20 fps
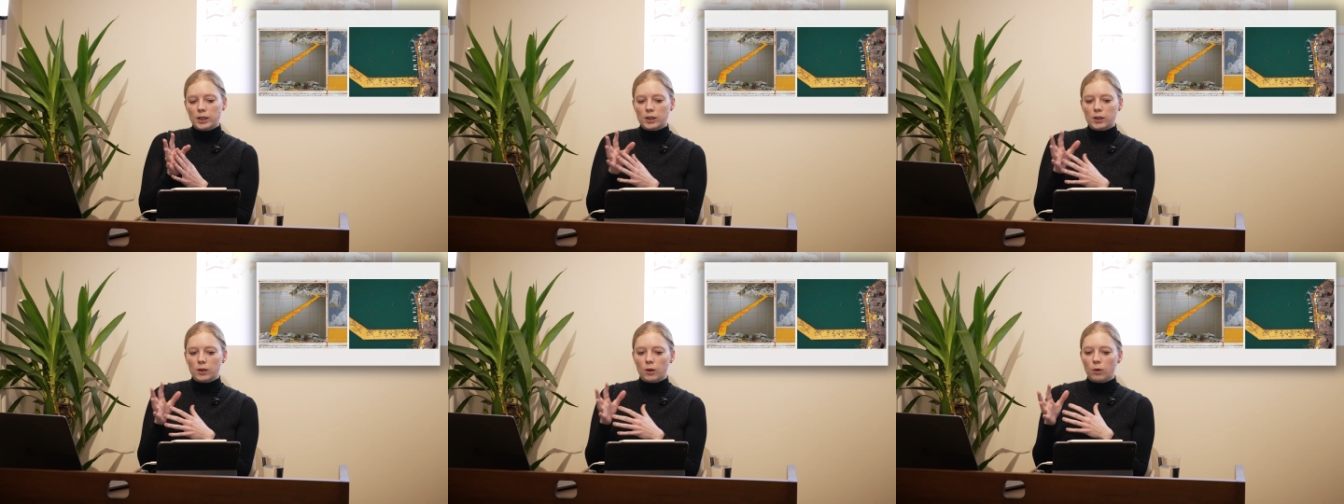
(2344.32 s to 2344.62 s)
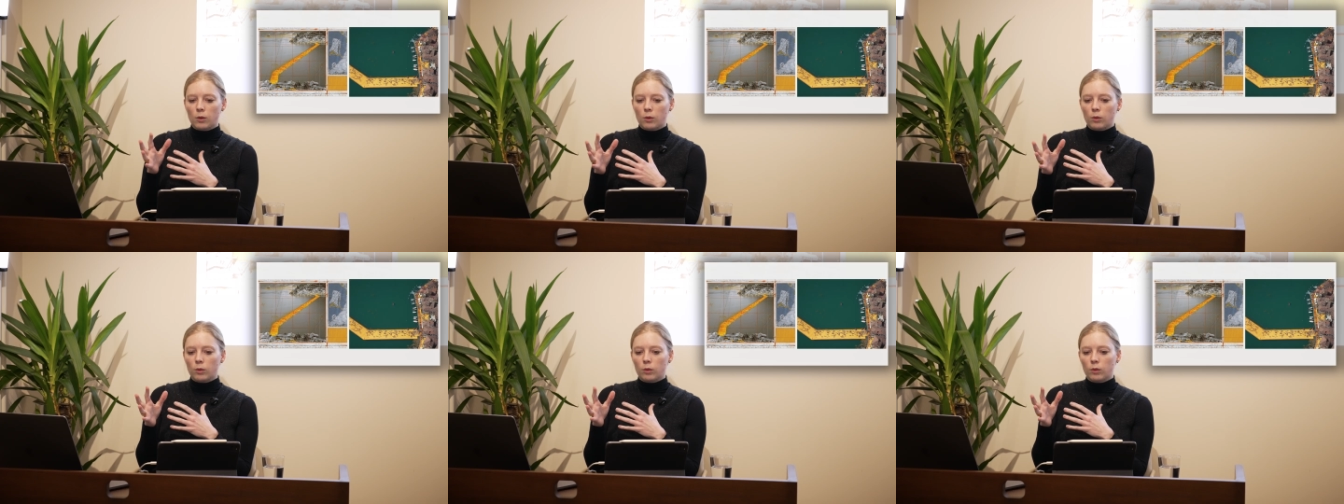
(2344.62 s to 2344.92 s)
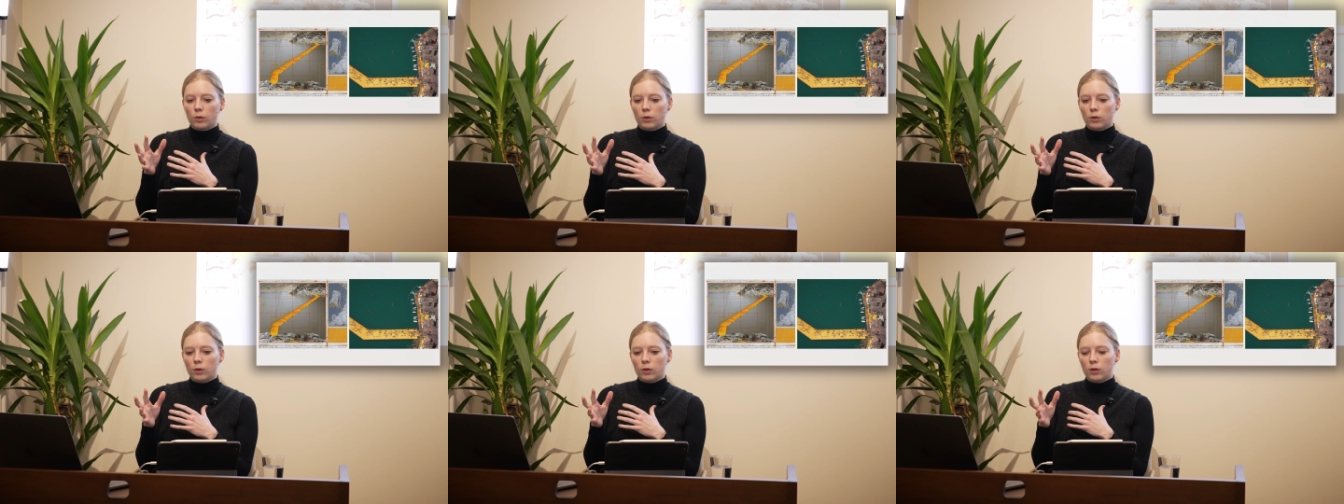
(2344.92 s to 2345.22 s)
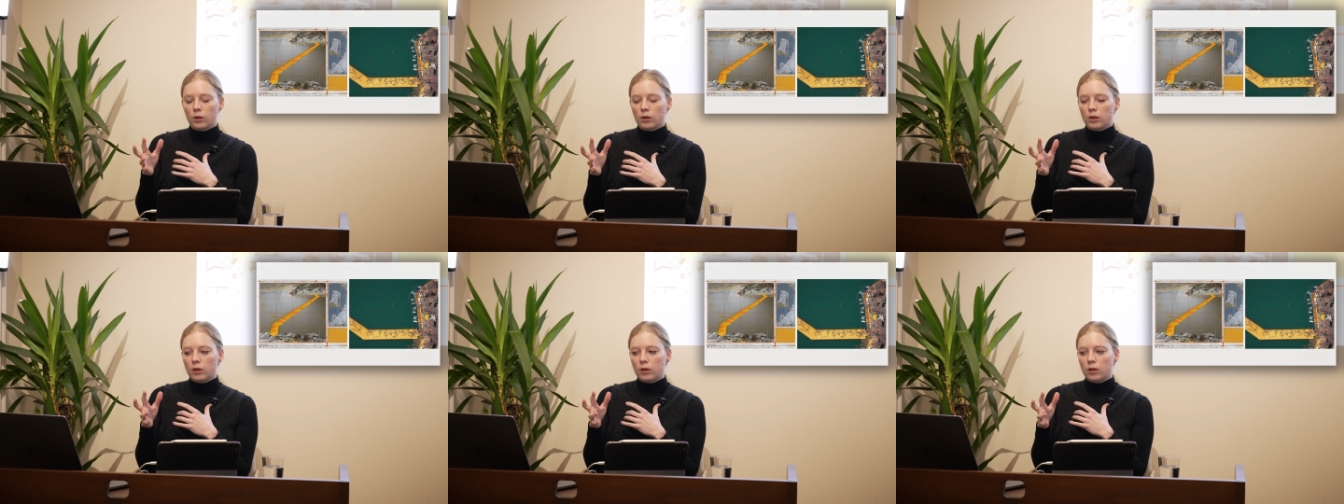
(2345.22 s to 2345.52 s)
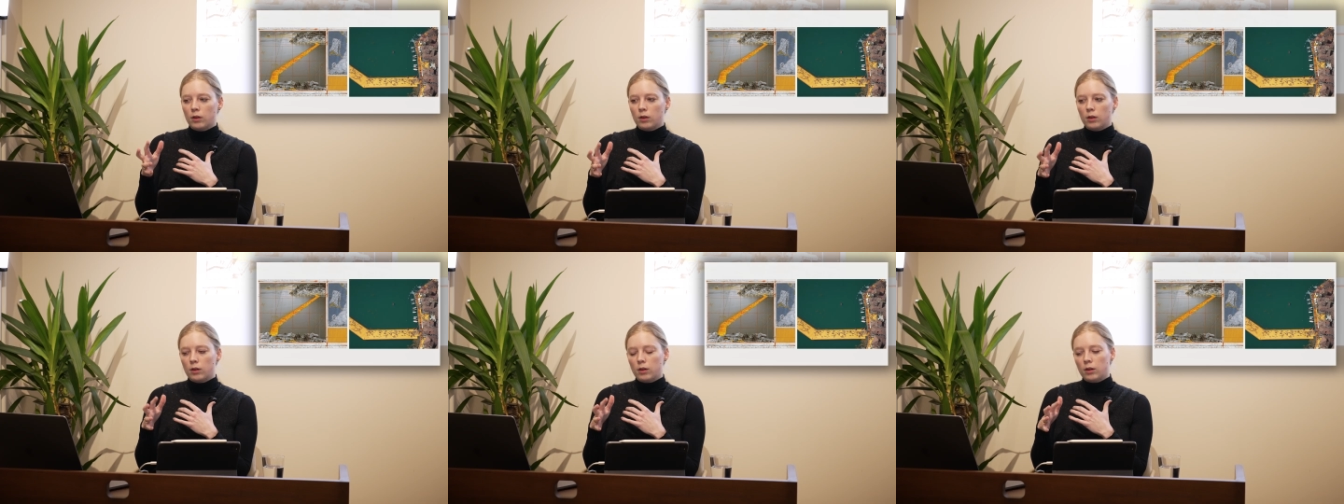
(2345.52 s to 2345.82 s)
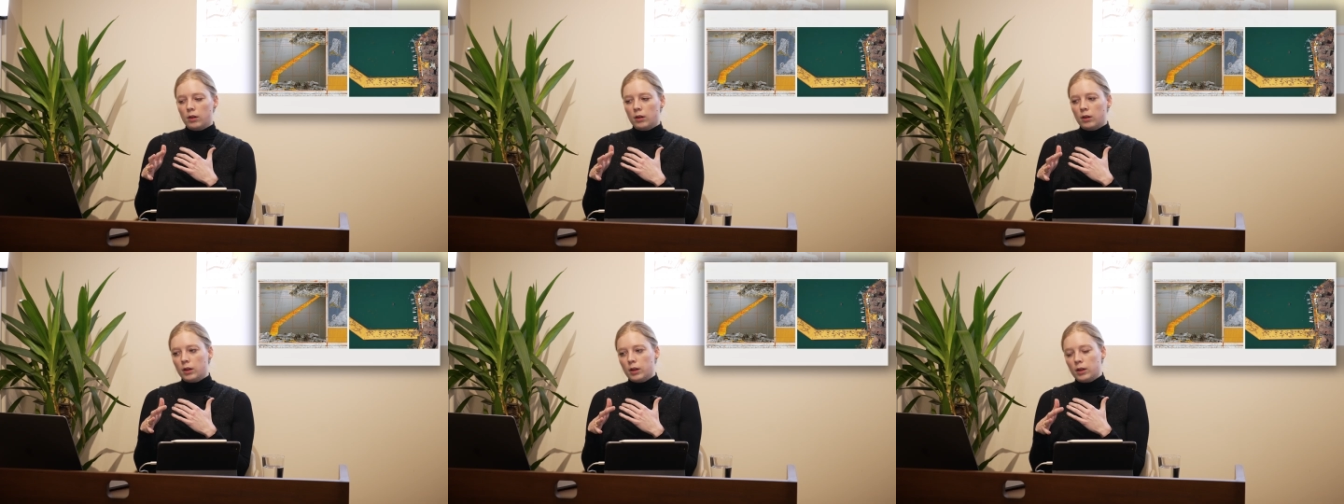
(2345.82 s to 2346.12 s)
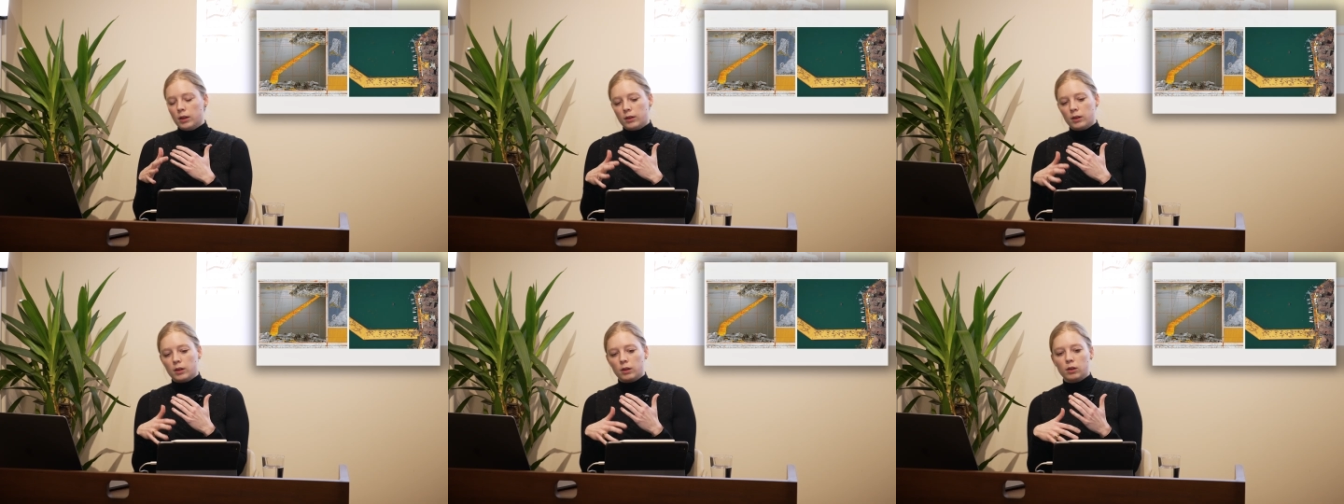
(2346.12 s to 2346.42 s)
so
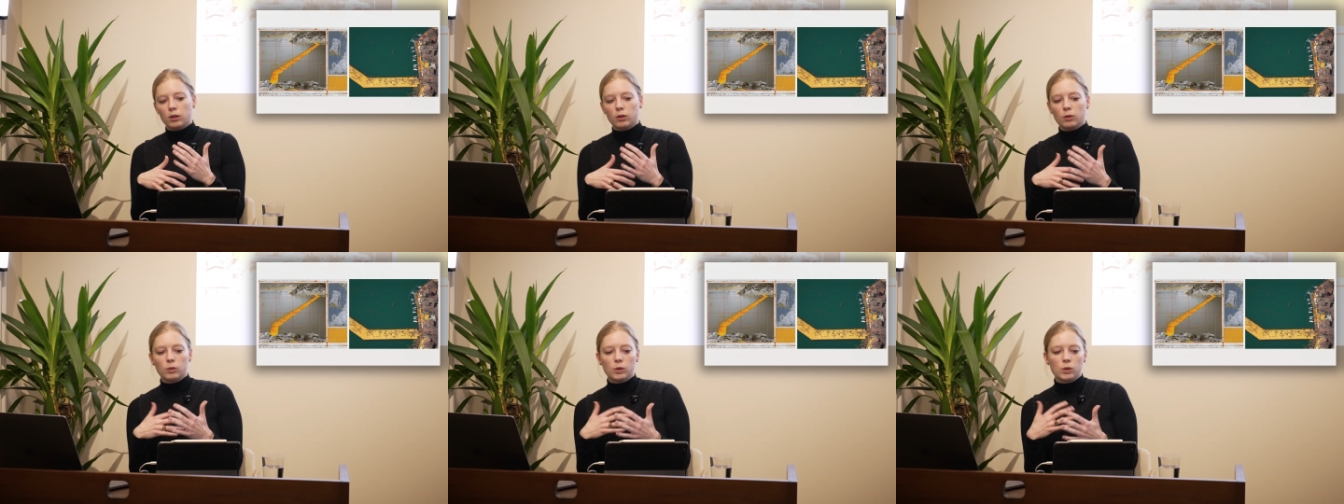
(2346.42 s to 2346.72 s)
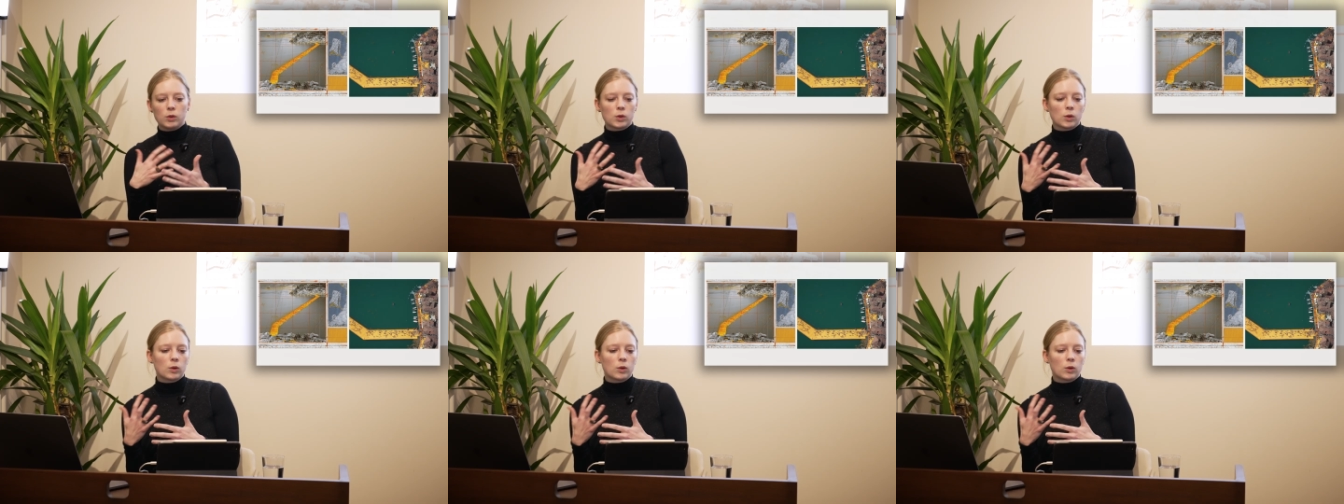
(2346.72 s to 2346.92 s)
the